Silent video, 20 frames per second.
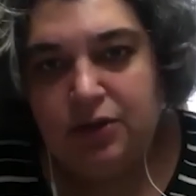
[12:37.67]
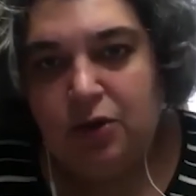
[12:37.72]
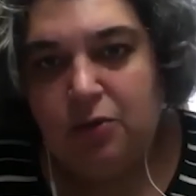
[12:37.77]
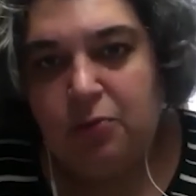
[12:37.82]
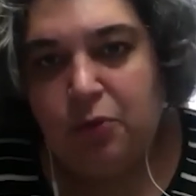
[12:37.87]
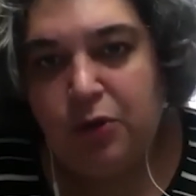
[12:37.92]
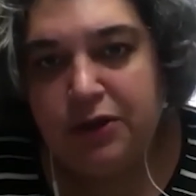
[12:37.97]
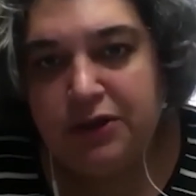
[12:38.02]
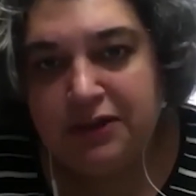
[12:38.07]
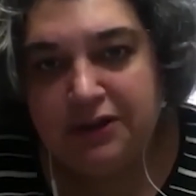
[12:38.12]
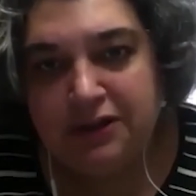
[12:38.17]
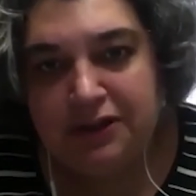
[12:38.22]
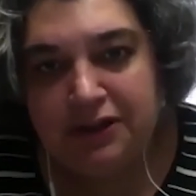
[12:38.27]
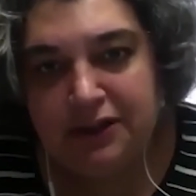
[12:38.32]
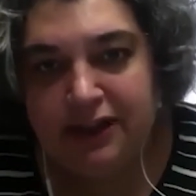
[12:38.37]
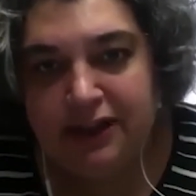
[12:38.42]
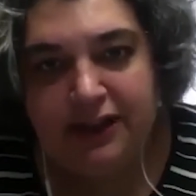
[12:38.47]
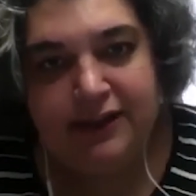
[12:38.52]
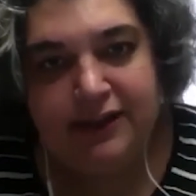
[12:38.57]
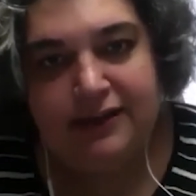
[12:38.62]
point and
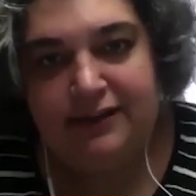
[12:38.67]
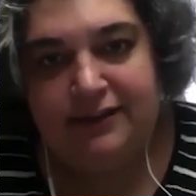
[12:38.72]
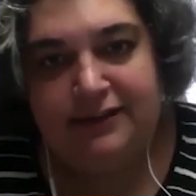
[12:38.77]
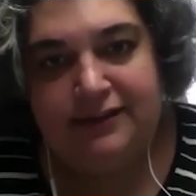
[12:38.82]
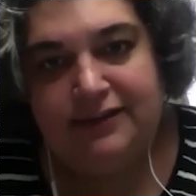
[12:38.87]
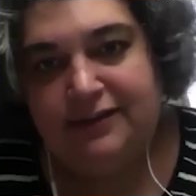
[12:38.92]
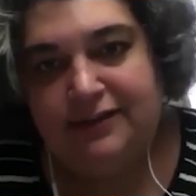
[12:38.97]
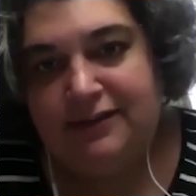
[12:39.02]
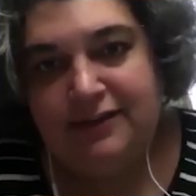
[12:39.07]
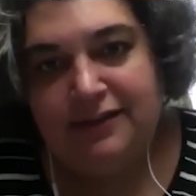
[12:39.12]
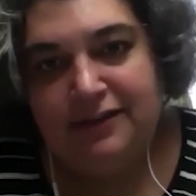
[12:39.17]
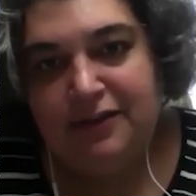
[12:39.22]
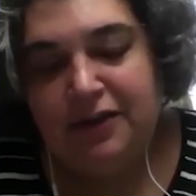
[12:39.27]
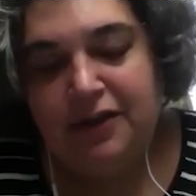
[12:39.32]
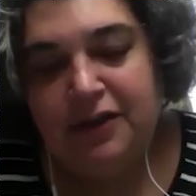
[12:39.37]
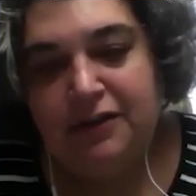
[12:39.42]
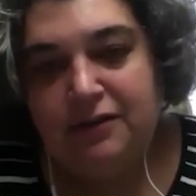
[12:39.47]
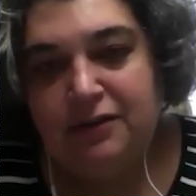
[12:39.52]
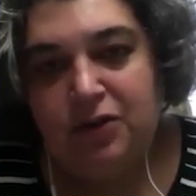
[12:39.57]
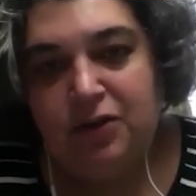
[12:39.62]
click,
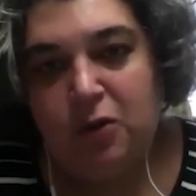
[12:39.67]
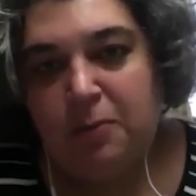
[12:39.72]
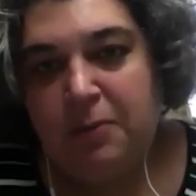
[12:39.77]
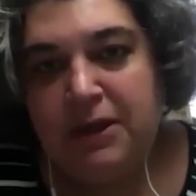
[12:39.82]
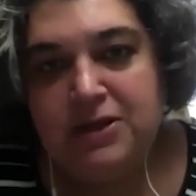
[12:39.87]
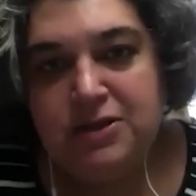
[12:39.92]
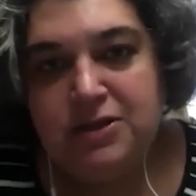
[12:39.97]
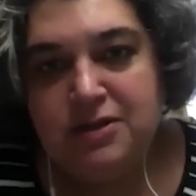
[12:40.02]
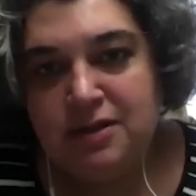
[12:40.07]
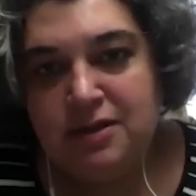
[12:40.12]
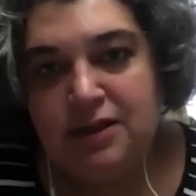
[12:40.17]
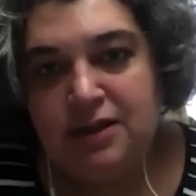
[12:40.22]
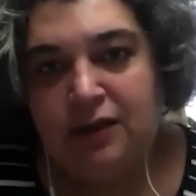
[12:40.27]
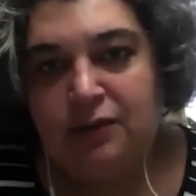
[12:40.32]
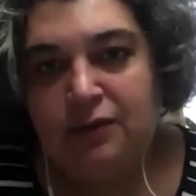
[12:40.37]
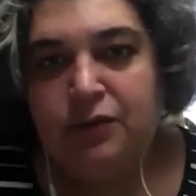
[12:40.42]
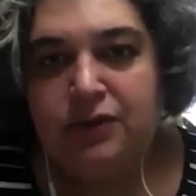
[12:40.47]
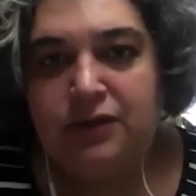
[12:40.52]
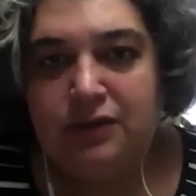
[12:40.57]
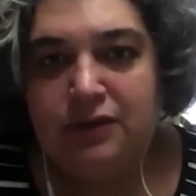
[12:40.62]
and your pages are
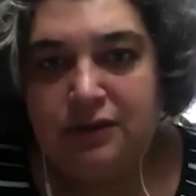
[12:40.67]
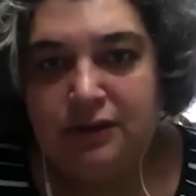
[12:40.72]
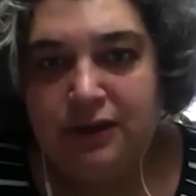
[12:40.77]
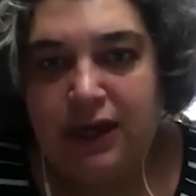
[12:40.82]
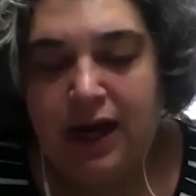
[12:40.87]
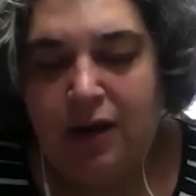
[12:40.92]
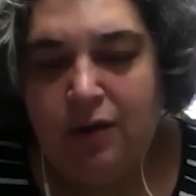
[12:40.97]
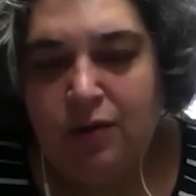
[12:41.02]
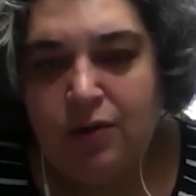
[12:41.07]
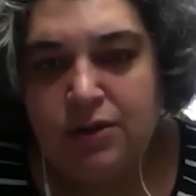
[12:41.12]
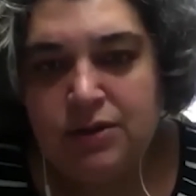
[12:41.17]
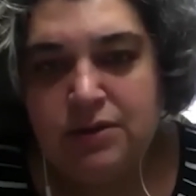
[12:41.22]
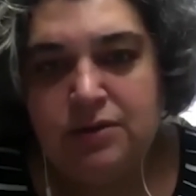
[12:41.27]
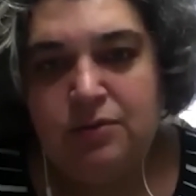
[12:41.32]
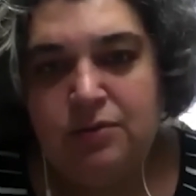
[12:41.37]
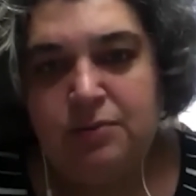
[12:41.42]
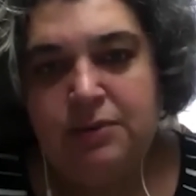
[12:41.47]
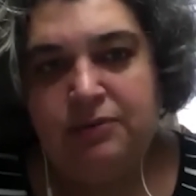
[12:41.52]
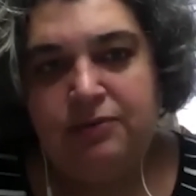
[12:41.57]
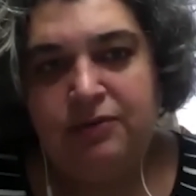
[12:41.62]
done within 3 hours.
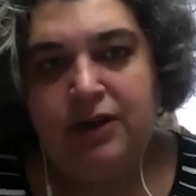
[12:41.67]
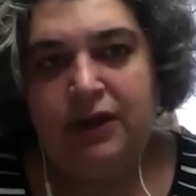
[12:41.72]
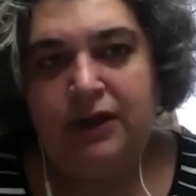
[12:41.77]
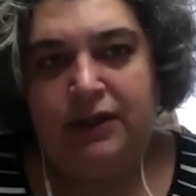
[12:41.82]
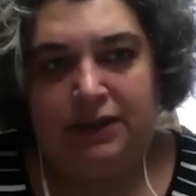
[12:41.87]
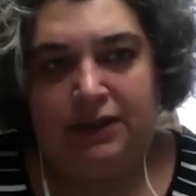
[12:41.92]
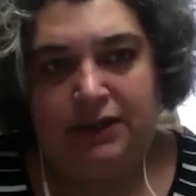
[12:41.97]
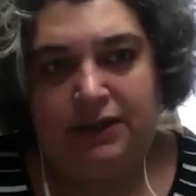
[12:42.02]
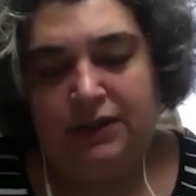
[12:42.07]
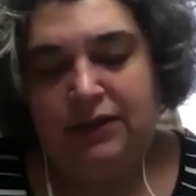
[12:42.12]
You'll be fine.